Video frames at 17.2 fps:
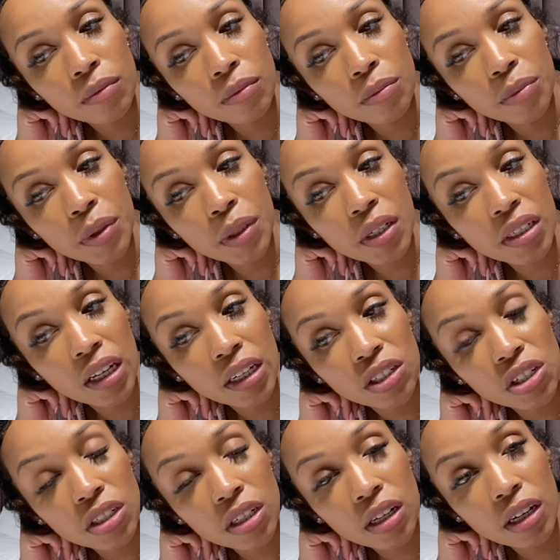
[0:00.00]
because I
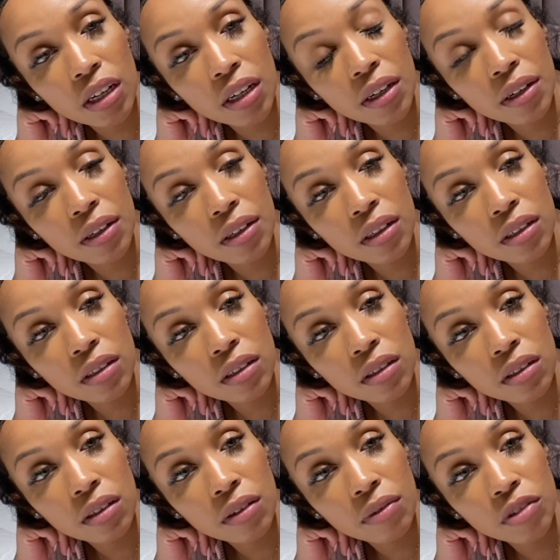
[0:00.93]
just couldn't
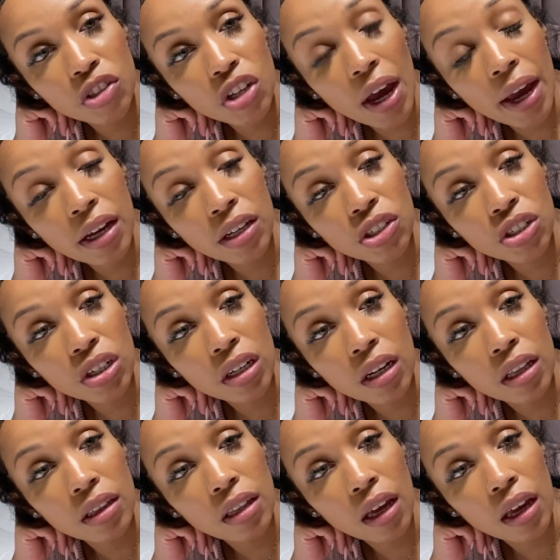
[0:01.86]
change
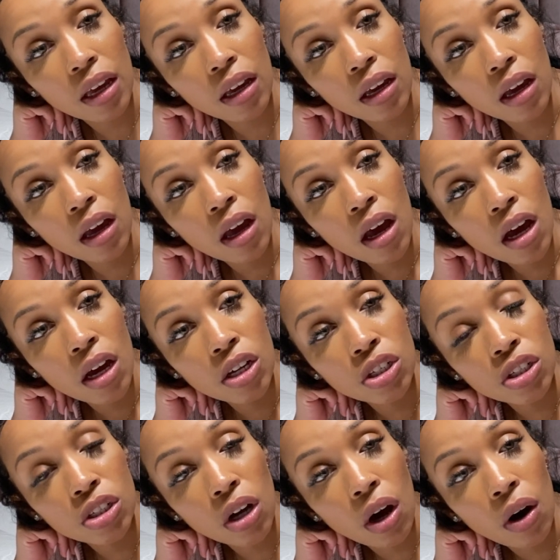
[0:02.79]
anything.
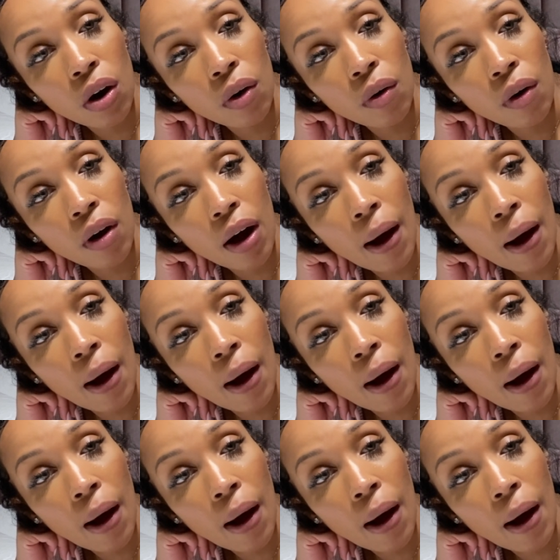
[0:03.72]
So